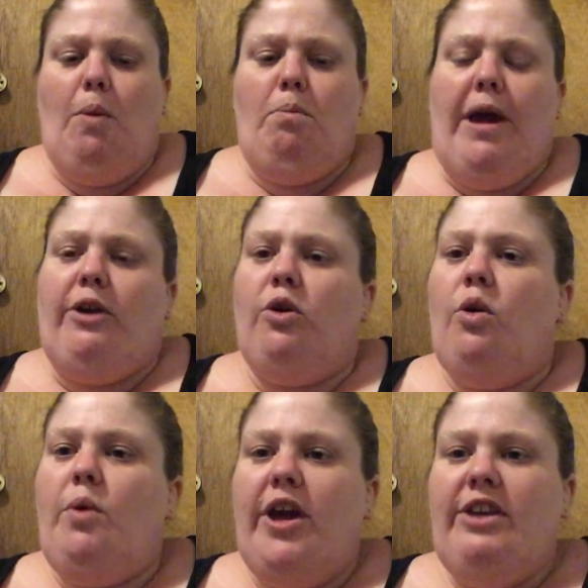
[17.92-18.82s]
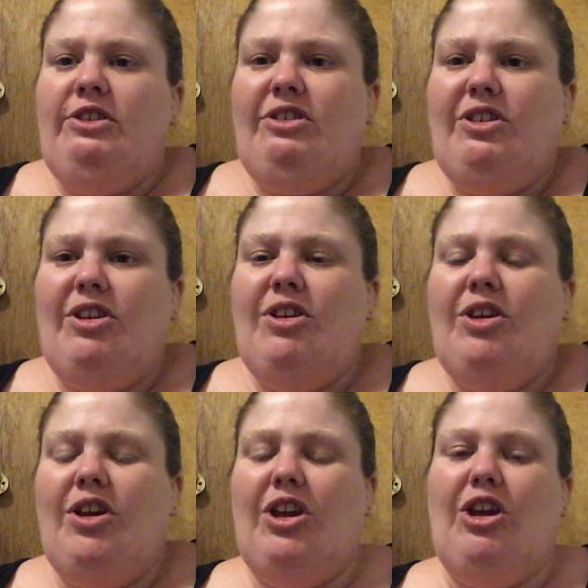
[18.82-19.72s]
medical waste
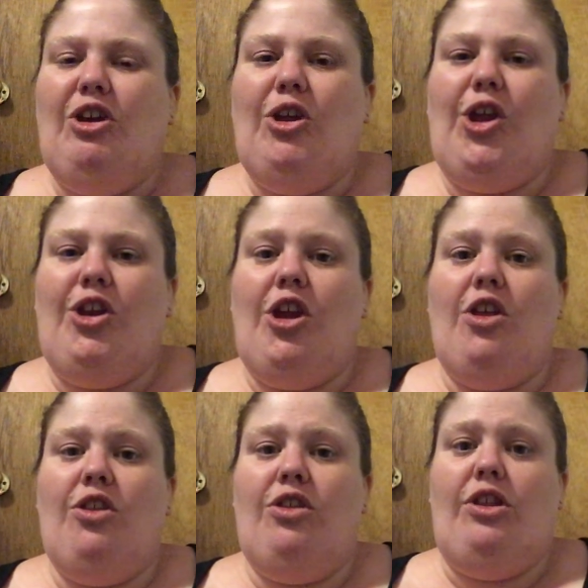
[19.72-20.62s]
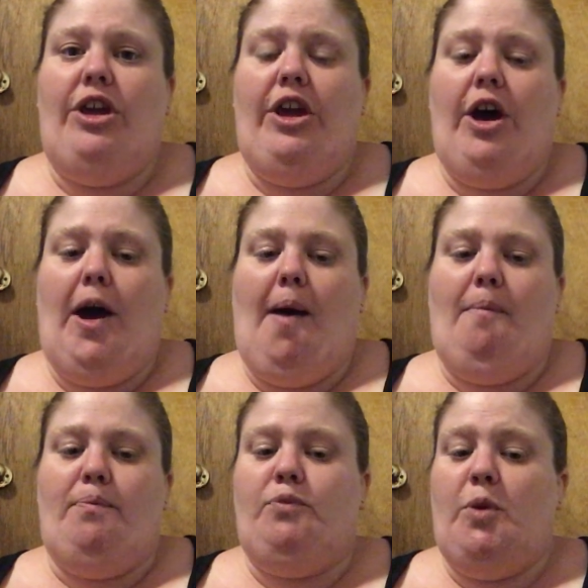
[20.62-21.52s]
in the
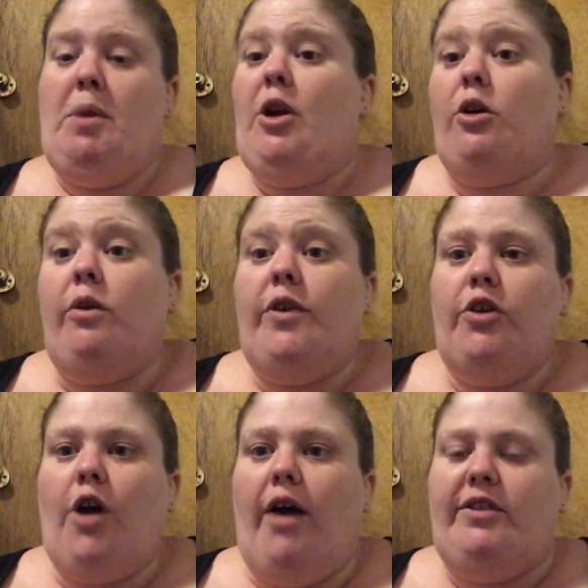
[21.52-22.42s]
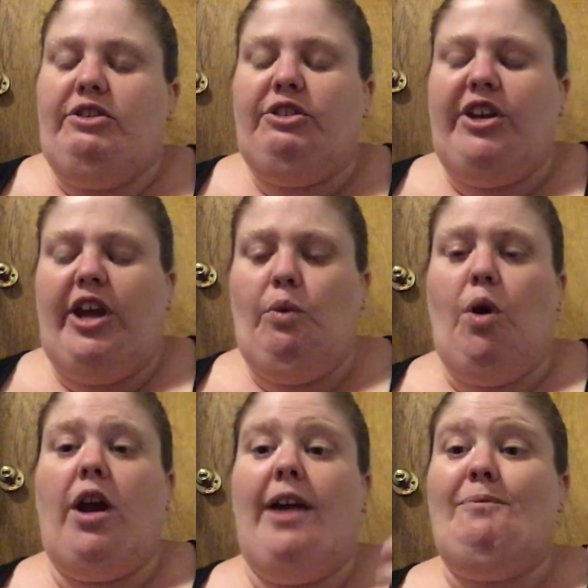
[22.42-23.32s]
medical field, obviously, and
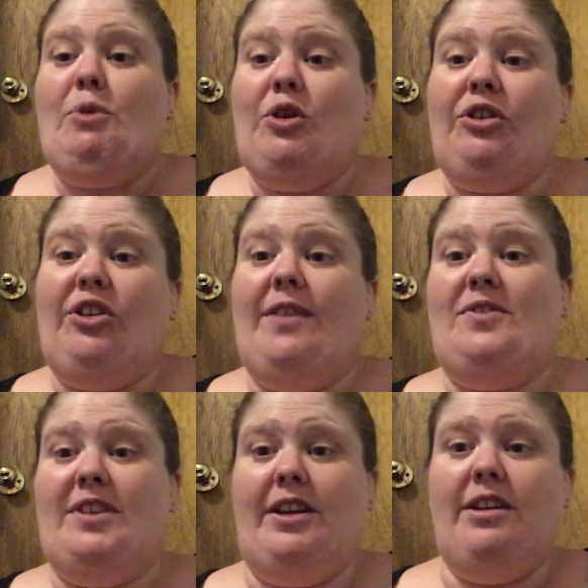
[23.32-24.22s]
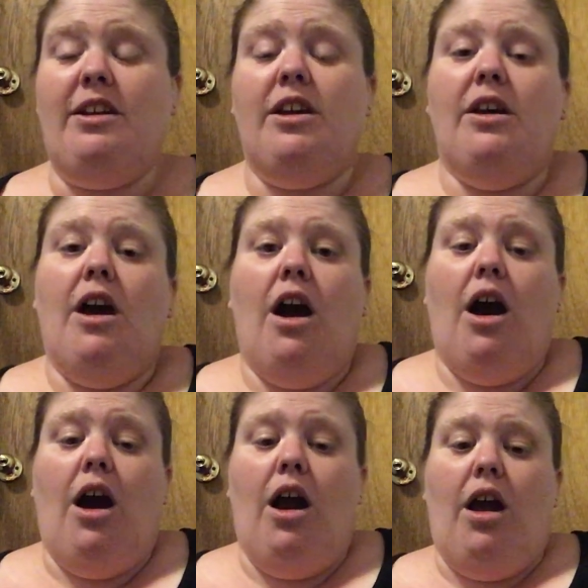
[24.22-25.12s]
what I personally have seen,
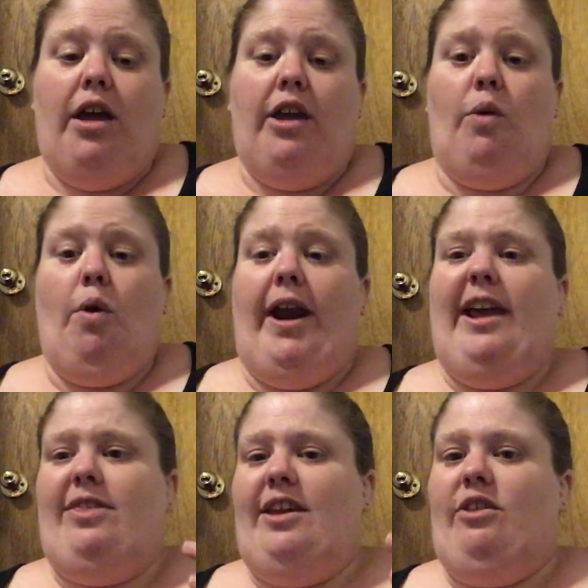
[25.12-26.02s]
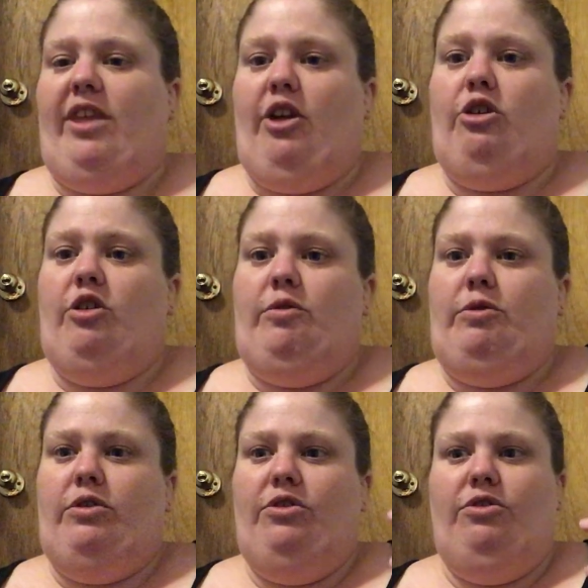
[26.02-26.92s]
and what I think that
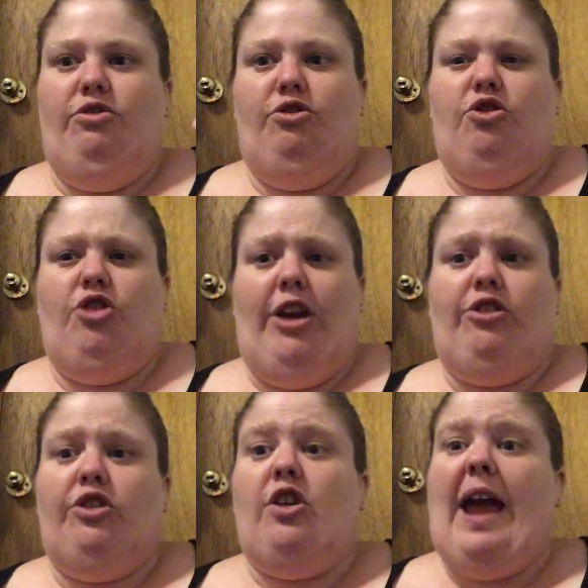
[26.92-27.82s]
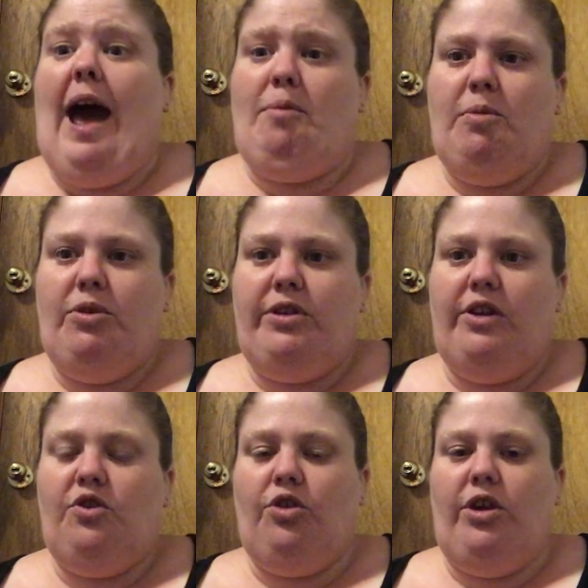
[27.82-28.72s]
changes could happen
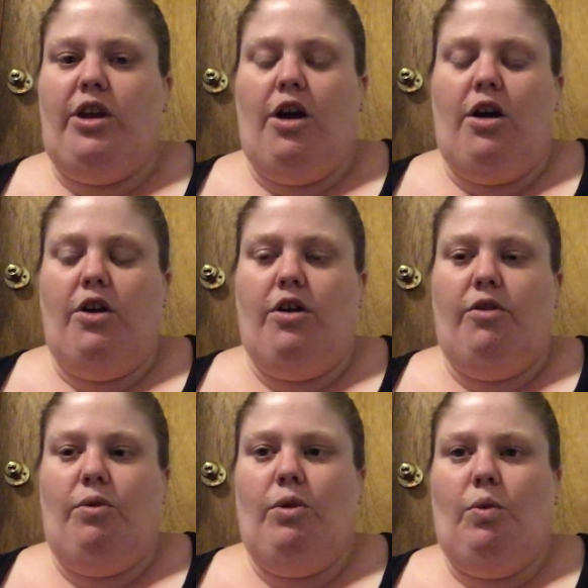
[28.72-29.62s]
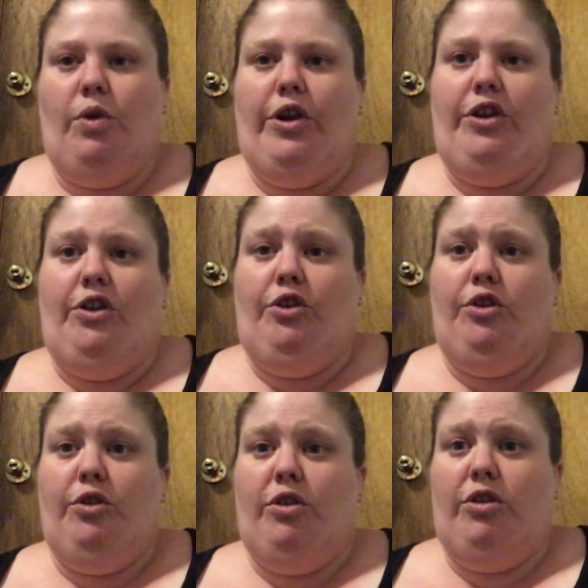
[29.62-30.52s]
potentially when
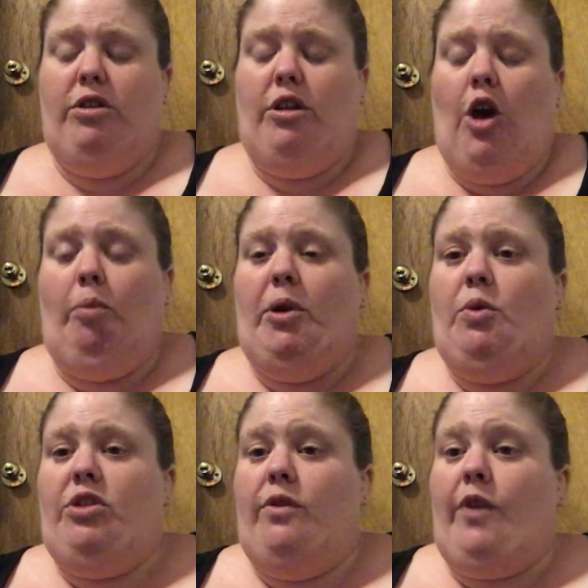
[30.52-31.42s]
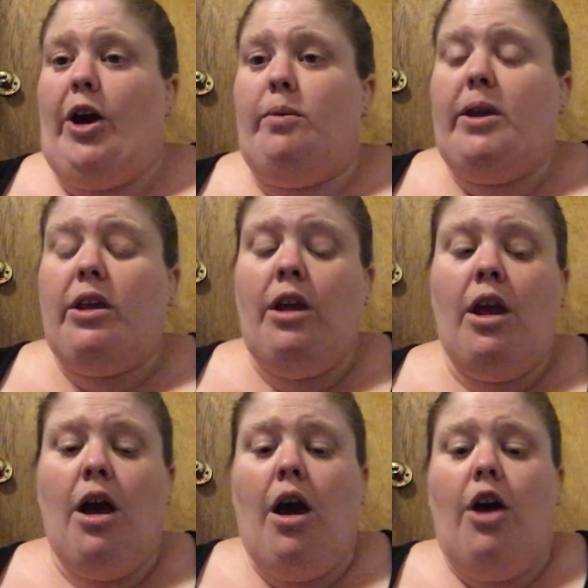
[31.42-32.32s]
helping with the environment.
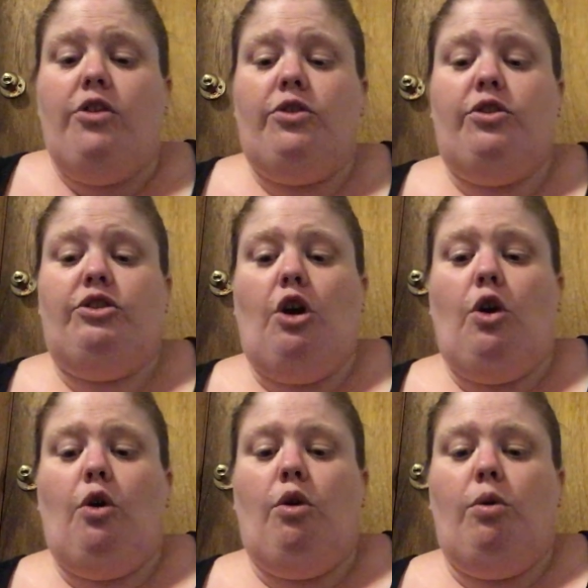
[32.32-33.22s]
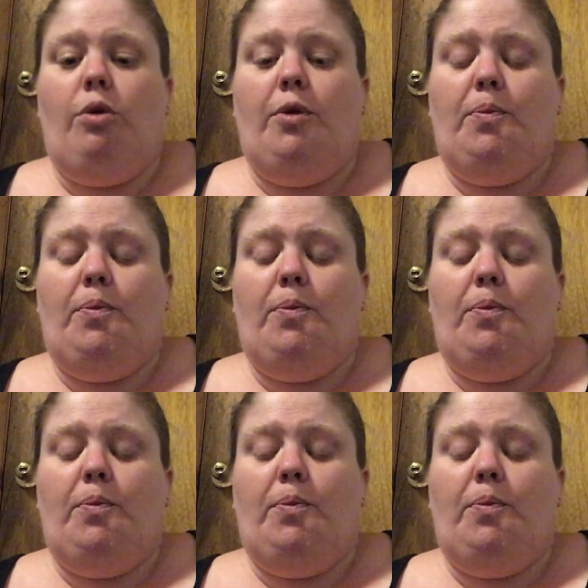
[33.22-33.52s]
So